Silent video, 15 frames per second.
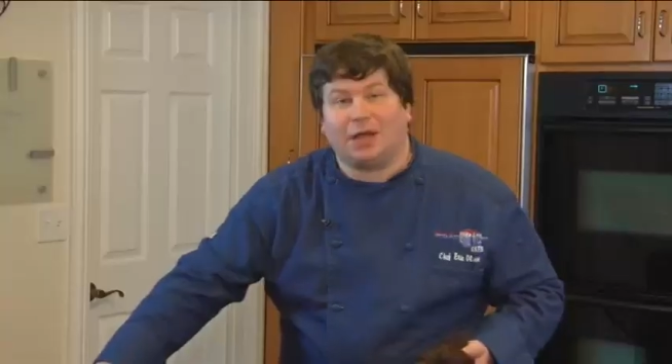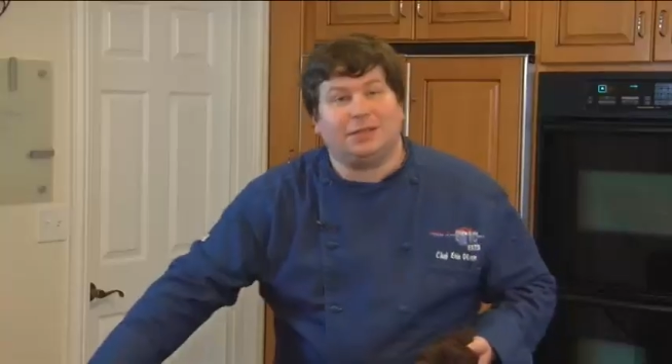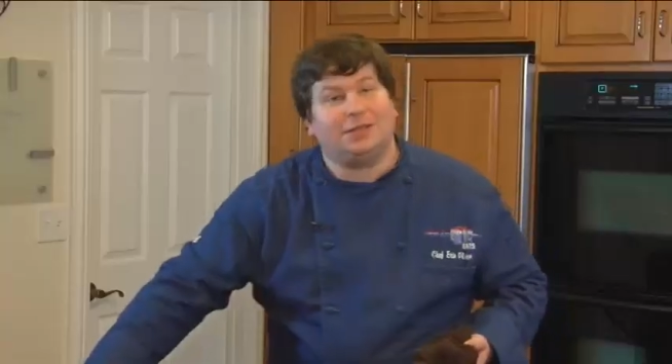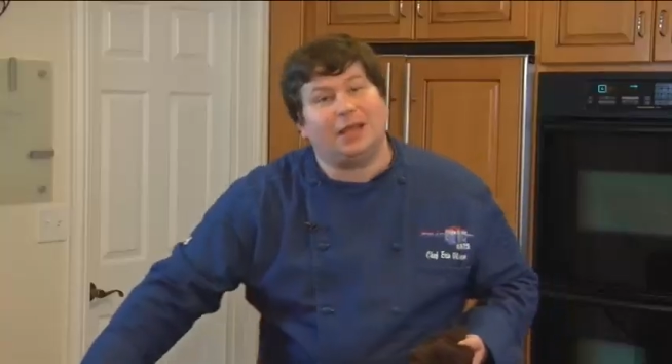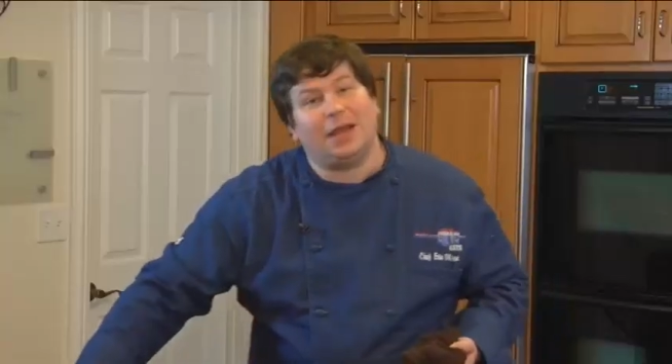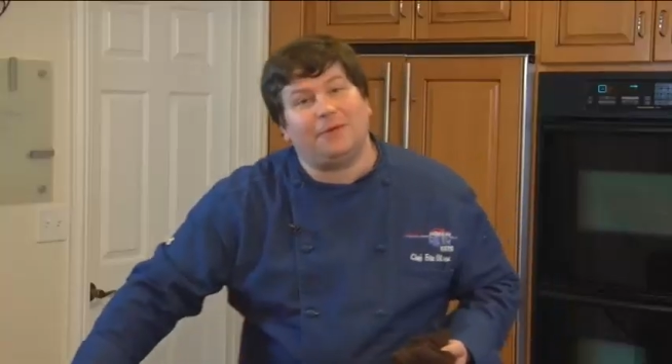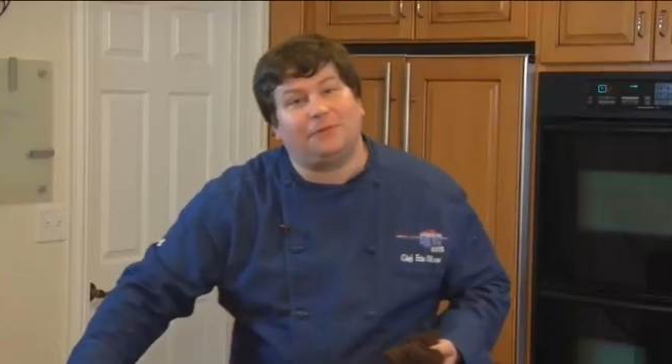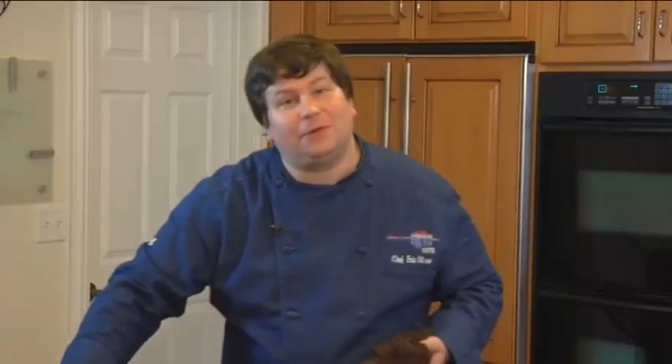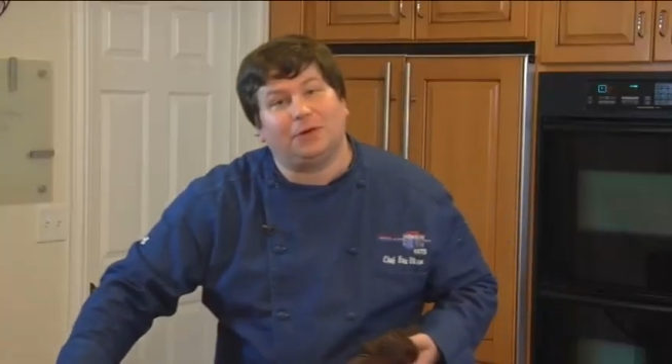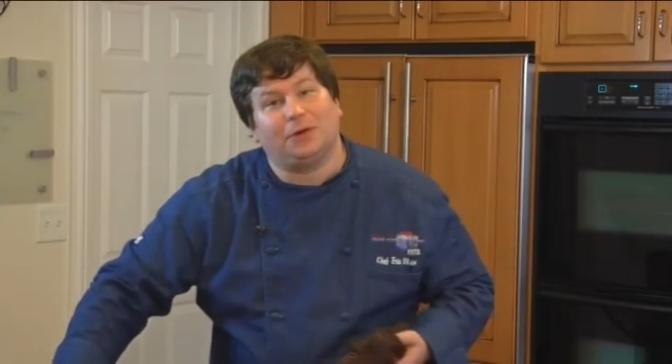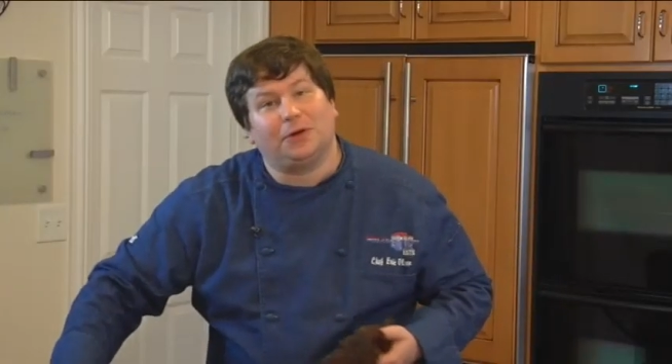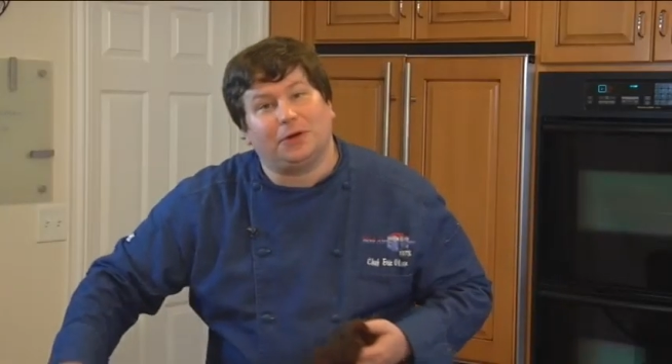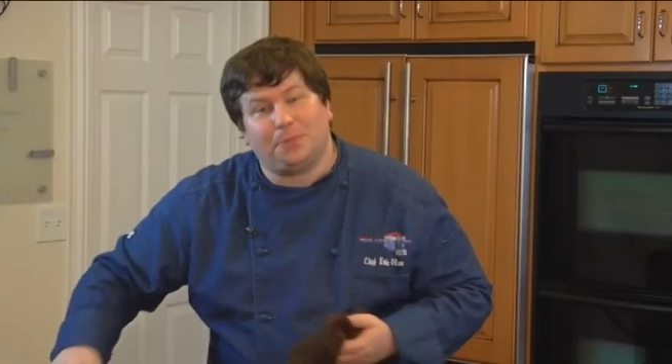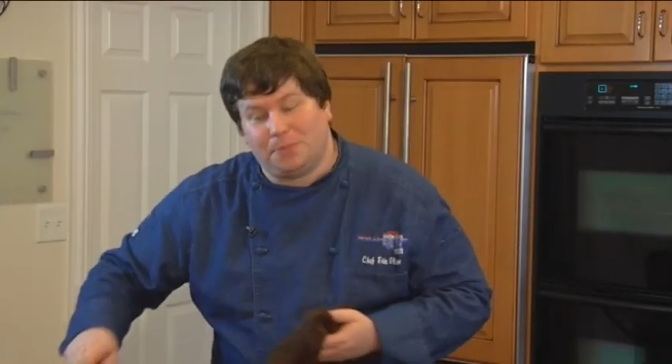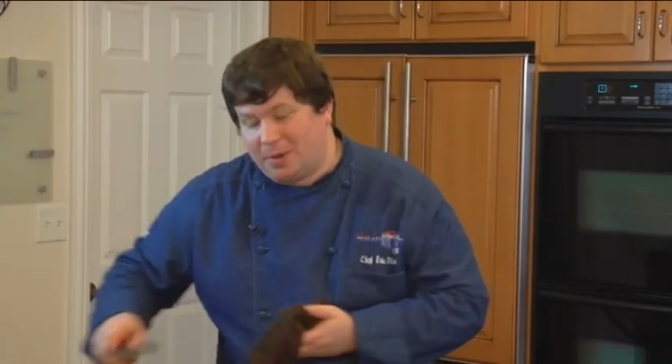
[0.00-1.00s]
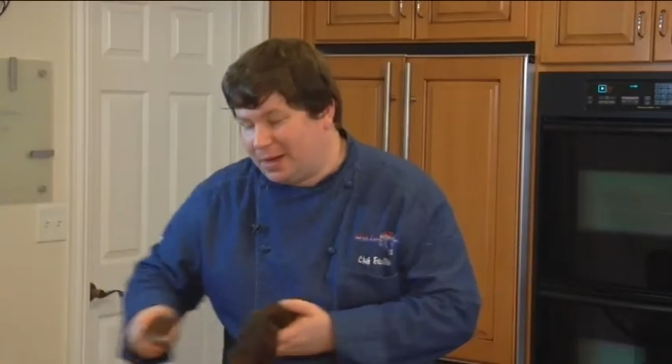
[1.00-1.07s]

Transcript: saute for a little